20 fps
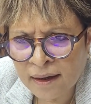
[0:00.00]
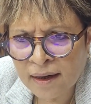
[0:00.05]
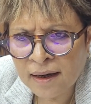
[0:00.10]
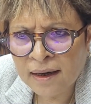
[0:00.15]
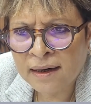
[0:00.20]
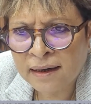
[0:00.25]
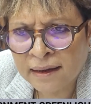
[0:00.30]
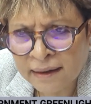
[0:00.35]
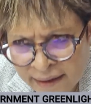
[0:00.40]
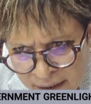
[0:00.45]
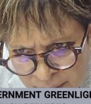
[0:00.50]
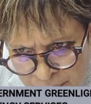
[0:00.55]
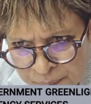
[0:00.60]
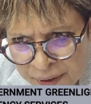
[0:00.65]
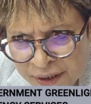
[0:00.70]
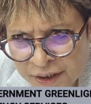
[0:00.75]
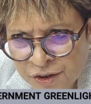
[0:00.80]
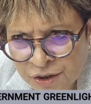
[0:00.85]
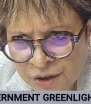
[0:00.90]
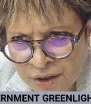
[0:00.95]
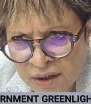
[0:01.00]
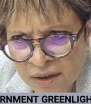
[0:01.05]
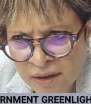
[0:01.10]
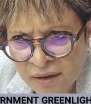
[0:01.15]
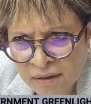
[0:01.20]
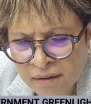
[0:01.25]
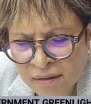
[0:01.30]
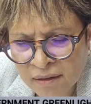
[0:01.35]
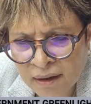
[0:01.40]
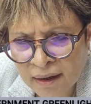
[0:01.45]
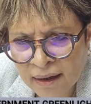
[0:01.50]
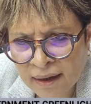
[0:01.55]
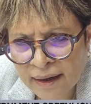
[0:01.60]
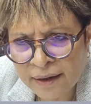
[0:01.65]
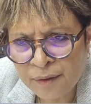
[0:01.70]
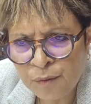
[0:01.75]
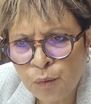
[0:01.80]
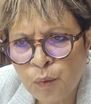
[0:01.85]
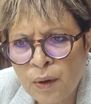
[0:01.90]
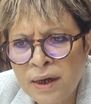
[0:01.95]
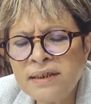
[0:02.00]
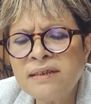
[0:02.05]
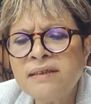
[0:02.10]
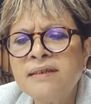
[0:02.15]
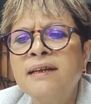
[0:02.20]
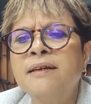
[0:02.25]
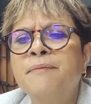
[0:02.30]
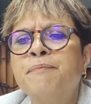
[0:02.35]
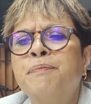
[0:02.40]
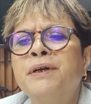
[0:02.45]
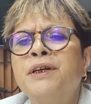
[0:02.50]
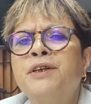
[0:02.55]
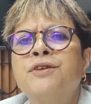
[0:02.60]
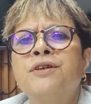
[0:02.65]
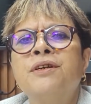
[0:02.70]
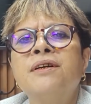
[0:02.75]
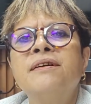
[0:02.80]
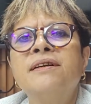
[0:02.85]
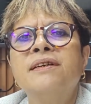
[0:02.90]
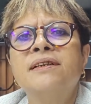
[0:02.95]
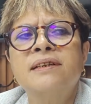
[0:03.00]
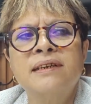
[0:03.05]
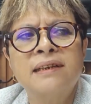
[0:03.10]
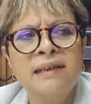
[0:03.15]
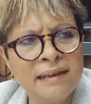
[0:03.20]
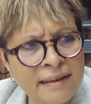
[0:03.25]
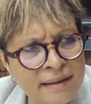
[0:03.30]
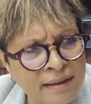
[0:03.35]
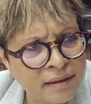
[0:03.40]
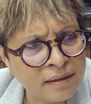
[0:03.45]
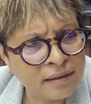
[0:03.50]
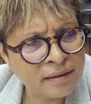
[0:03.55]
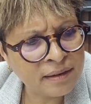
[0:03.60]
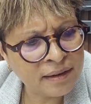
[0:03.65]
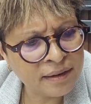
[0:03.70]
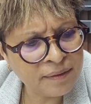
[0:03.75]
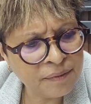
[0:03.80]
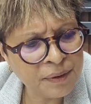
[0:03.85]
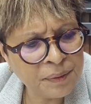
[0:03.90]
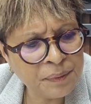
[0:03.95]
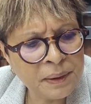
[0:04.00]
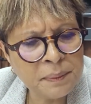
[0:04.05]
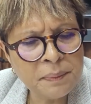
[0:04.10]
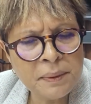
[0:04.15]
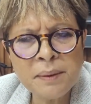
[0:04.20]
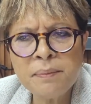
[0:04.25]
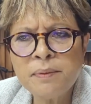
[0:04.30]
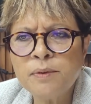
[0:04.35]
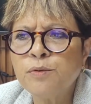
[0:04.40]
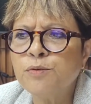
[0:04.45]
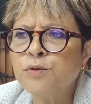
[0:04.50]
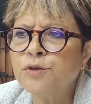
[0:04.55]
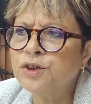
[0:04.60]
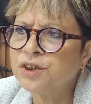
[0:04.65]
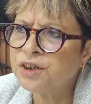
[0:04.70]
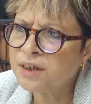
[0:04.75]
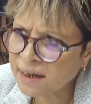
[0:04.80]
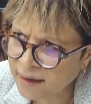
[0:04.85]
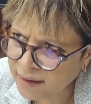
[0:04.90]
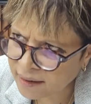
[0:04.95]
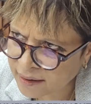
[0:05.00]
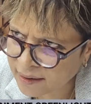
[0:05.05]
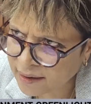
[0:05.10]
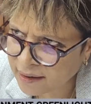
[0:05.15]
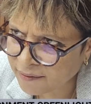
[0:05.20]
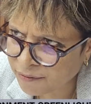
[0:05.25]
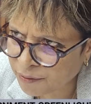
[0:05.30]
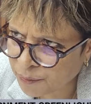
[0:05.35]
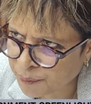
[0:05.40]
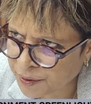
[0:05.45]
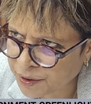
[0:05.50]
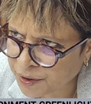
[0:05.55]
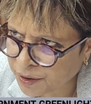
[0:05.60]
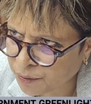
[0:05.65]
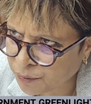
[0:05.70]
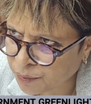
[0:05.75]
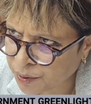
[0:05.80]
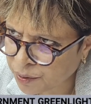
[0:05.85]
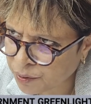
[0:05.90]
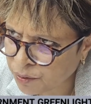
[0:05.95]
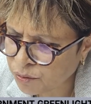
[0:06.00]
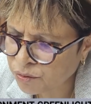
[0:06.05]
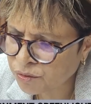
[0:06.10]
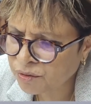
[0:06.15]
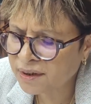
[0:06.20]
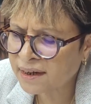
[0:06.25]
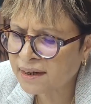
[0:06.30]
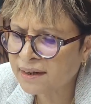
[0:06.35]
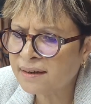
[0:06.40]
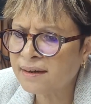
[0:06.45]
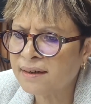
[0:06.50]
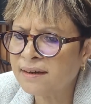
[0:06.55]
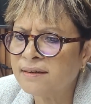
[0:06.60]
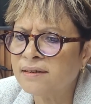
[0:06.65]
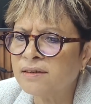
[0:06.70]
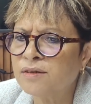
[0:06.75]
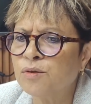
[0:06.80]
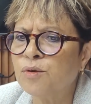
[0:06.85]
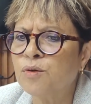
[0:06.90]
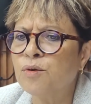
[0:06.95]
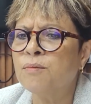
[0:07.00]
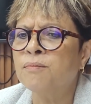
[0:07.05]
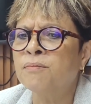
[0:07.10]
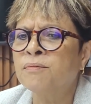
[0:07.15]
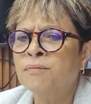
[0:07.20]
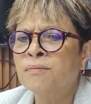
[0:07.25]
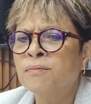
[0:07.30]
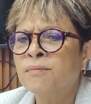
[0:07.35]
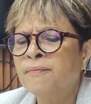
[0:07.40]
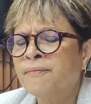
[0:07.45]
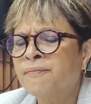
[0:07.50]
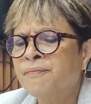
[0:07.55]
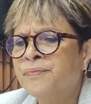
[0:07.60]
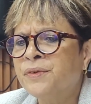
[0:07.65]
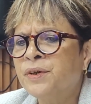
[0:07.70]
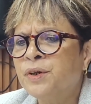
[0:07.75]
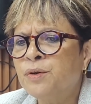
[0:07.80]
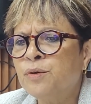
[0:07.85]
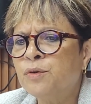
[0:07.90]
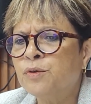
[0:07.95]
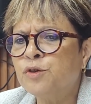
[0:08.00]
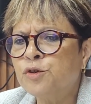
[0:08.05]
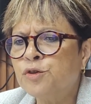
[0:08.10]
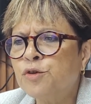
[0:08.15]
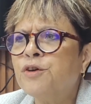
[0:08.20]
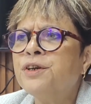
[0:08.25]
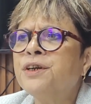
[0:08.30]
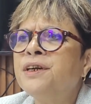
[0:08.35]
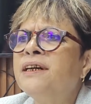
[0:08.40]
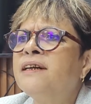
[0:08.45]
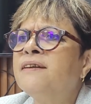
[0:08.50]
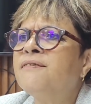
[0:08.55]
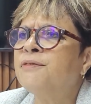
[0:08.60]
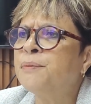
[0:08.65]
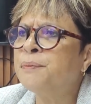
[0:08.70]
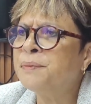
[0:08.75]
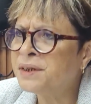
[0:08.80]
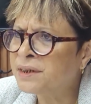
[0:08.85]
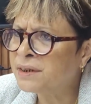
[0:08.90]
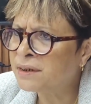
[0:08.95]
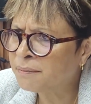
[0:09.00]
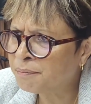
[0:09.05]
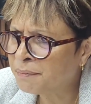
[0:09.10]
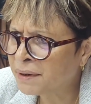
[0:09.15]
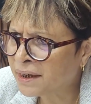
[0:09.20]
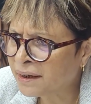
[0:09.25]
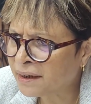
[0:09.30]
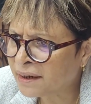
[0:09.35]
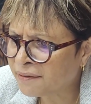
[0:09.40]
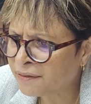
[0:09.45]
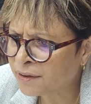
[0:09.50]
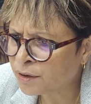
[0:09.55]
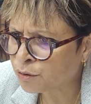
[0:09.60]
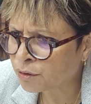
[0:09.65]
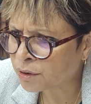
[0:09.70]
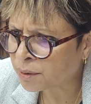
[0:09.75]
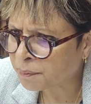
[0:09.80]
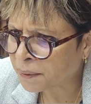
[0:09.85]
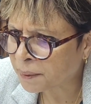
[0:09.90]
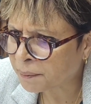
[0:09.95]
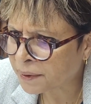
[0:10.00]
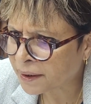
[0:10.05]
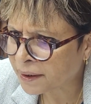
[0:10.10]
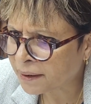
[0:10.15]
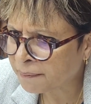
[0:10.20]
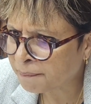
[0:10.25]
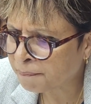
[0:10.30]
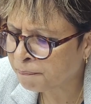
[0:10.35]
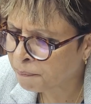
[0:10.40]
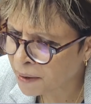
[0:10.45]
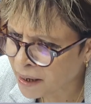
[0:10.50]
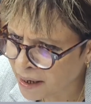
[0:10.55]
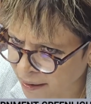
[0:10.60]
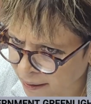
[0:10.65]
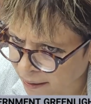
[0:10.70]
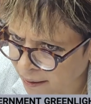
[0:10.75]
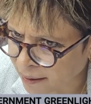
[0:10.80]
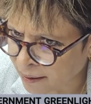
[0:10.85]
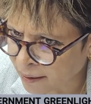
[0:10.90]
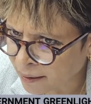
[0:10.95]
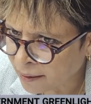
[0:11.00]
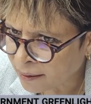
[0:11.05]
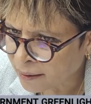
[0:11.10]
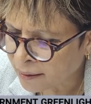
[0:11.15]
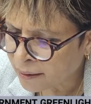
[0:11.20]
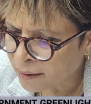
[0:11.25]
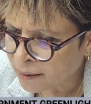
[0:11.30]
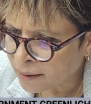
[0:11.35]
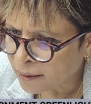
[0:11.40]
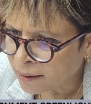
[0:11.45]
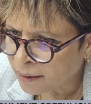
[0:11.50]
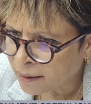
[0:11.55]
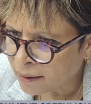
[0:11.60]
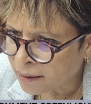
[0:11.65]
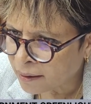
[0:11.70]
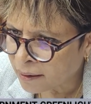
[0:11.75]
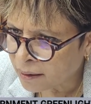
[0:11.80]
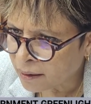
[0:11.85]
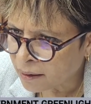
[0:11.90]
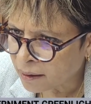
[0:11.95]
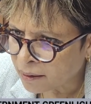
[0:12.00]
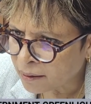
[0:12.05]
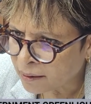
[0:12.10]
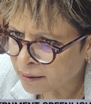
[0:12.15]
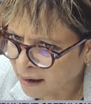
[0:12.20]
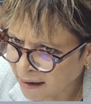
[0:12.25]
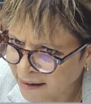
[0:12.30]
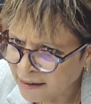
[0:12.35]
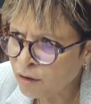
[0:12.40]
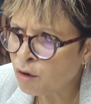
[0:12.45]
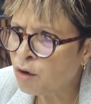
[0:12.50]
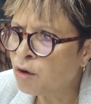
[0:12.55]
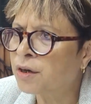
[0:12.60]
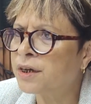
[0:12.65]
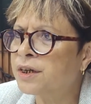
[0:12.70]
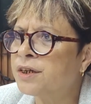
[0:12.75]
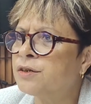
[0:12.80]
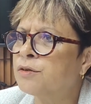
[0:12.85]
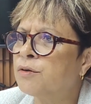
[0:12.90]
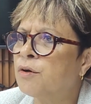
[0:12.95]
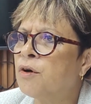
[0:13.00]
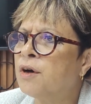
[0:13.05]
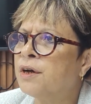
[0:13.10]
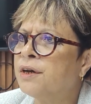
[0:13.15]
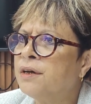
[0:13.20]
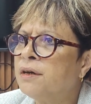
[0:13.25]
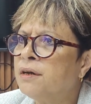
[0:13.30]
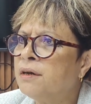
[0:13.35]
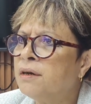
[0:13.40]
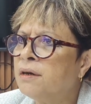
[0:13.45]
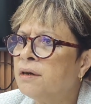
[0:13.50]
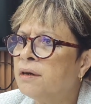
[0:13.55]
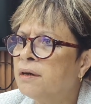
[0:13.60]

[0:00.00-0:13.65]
a clear picture, and once that picture is clear, then we will be able to share this information with you, so that there is no shoddy information being given to the public. But dialogue is on,